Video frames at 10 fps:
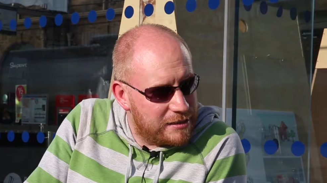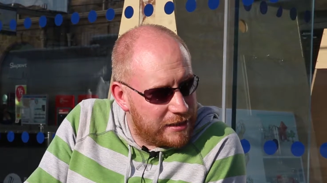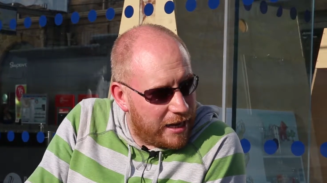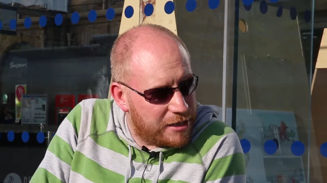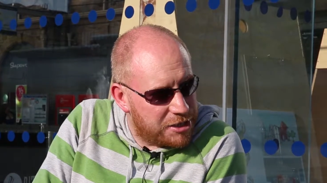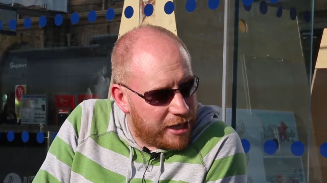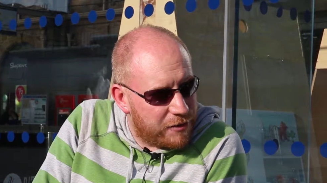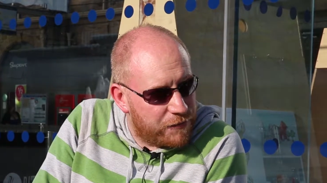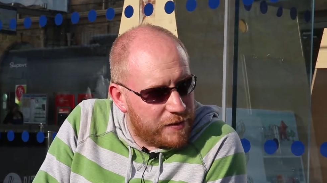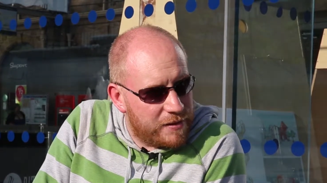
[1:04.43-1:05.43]
the ice
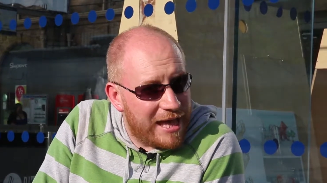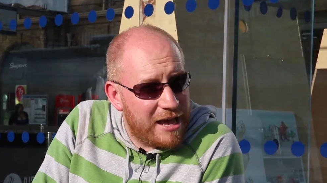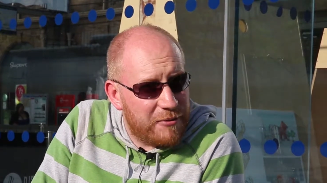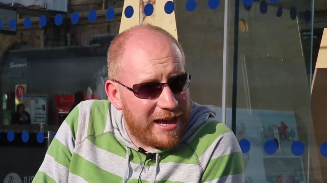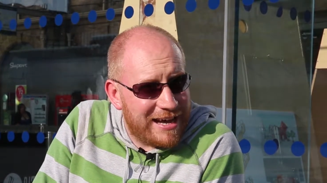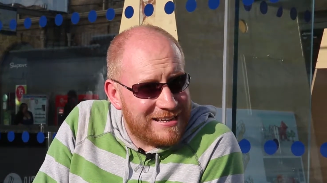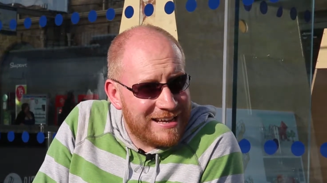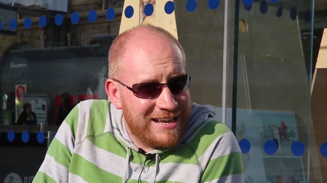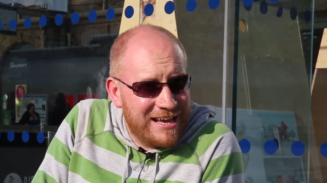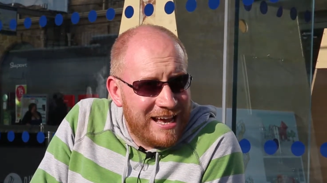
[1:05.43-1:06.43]
shelf, and there we had
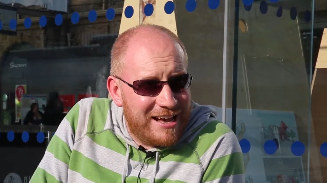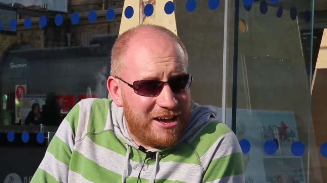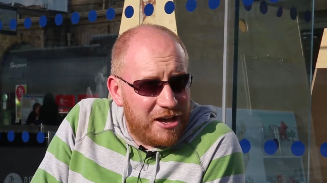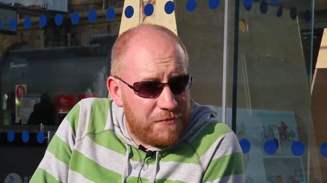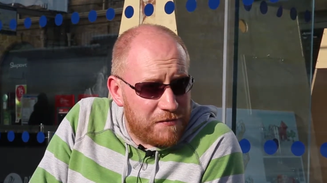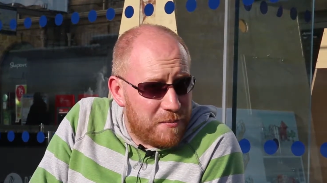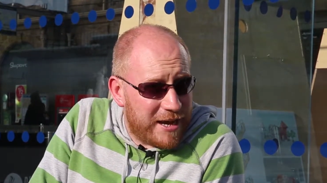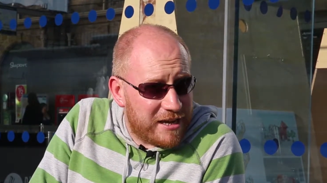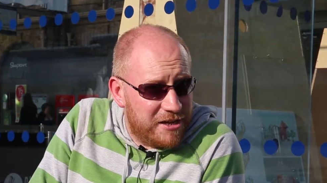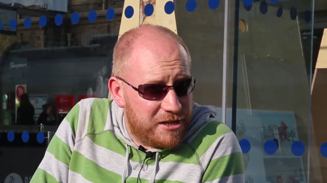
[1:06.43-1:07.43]
50
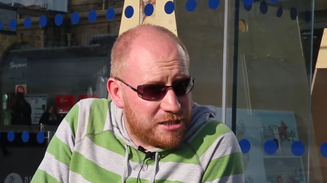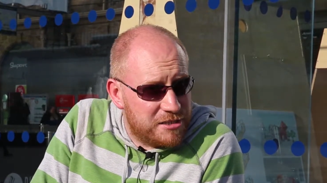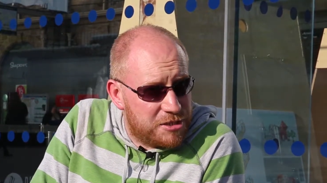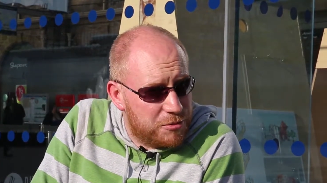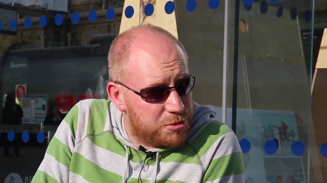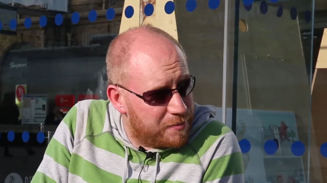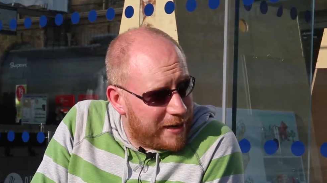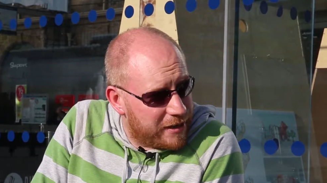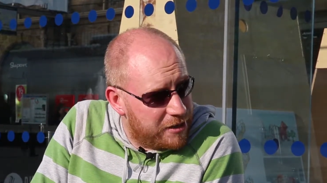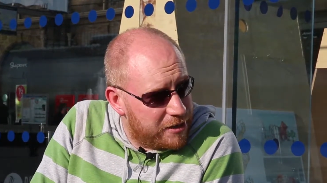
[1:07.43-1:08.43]
megahertz and 200
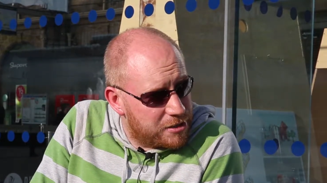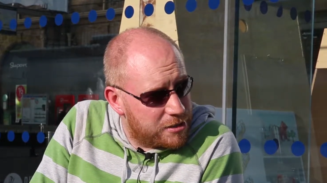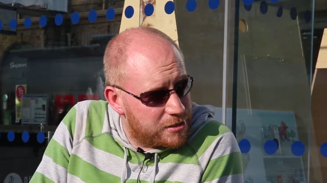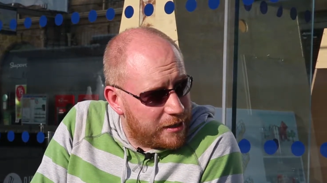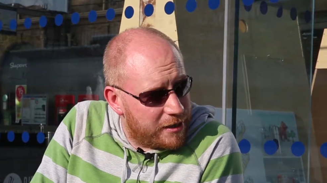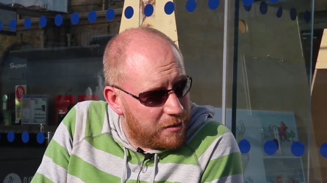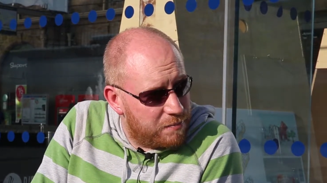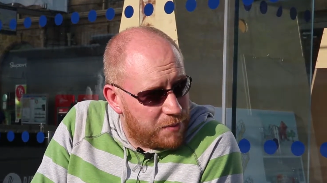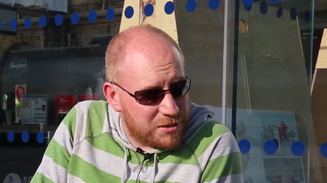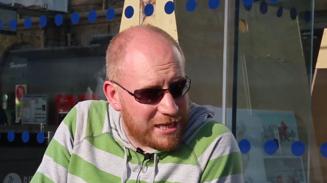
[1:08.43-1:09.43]
megahertz
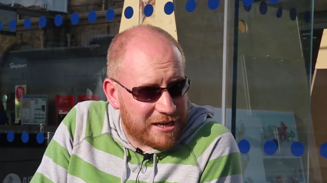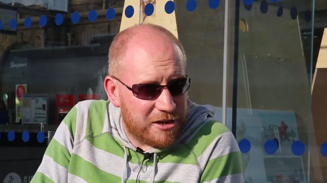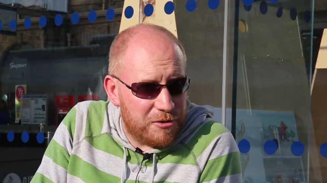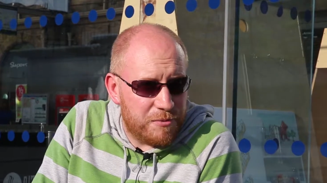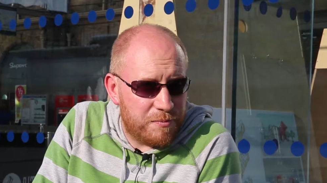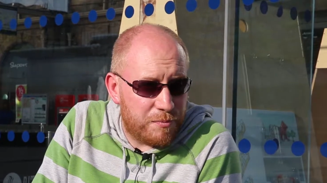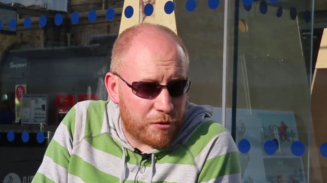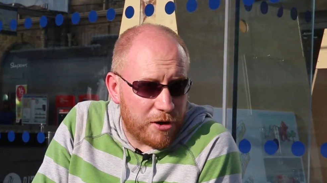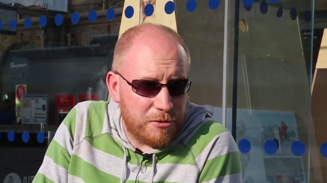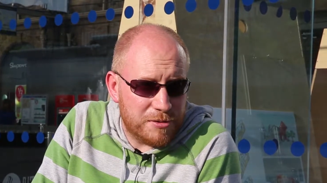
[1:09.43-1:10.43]
pulseEKKO
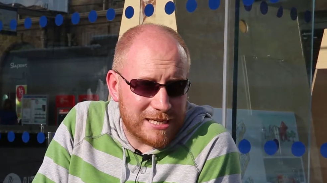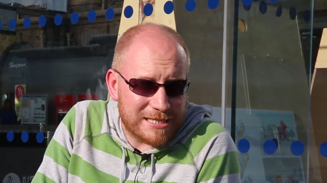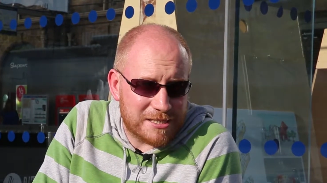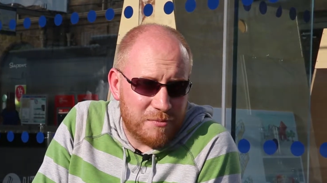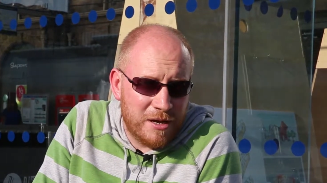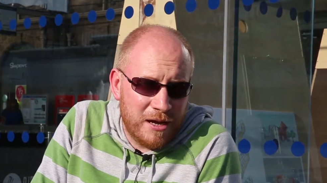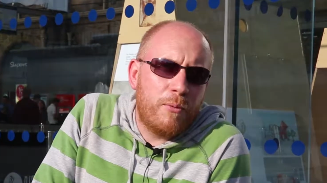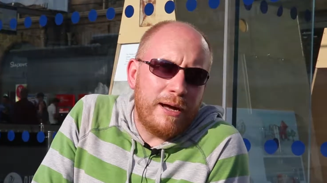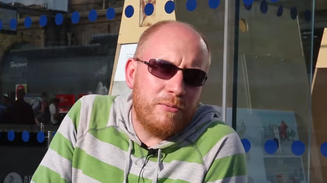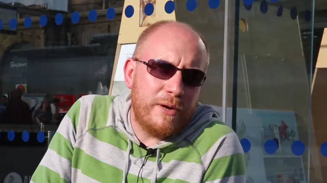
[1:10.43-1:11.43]
Pro system.
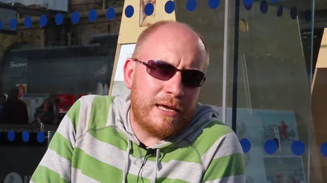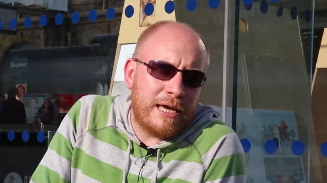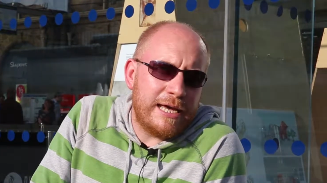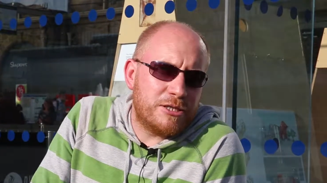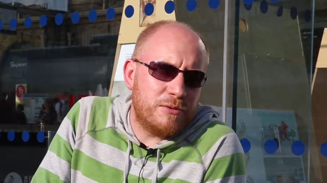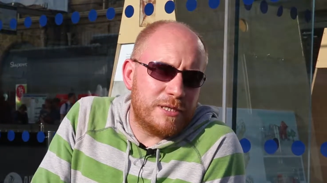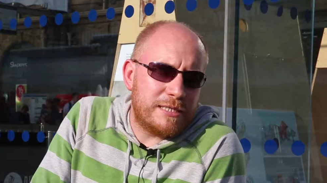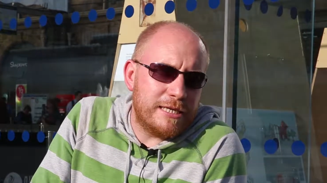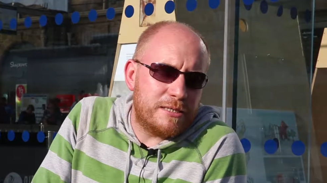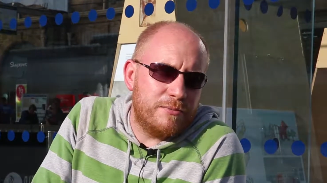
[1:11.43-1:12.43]
When we kit up the
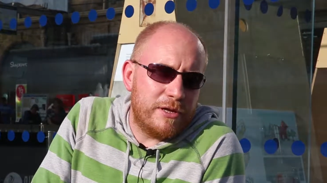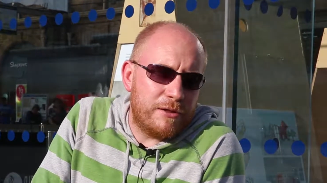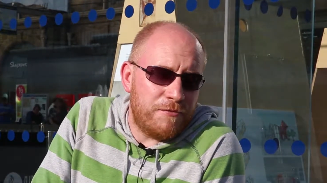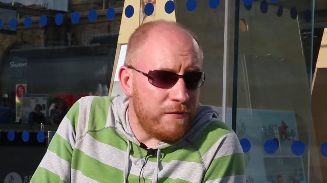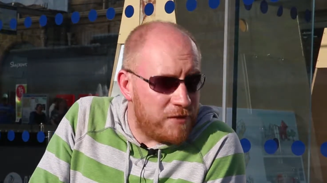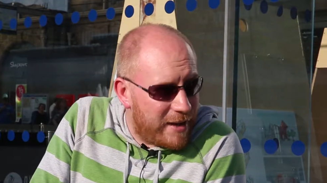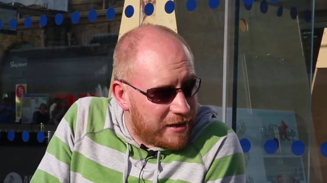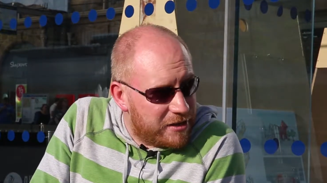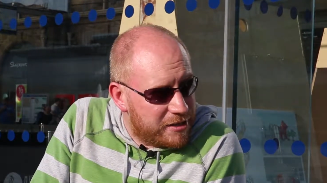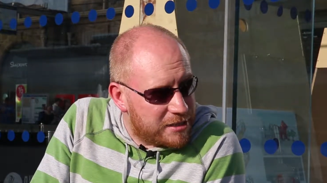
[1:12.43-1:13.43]
system with the 50
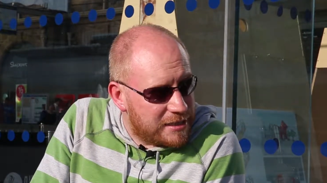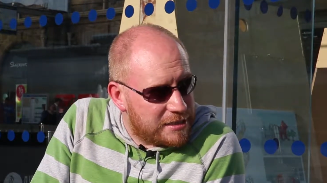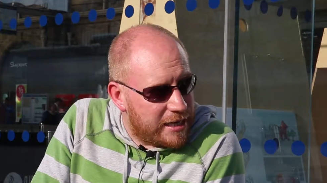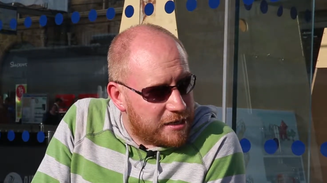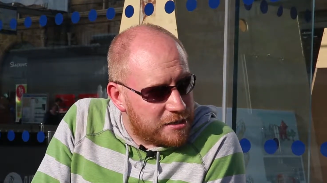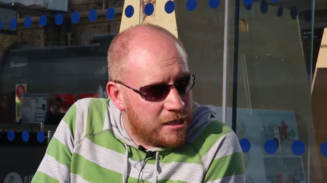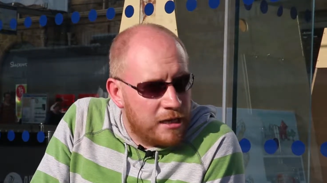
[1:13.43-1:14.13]
megahertz antennas,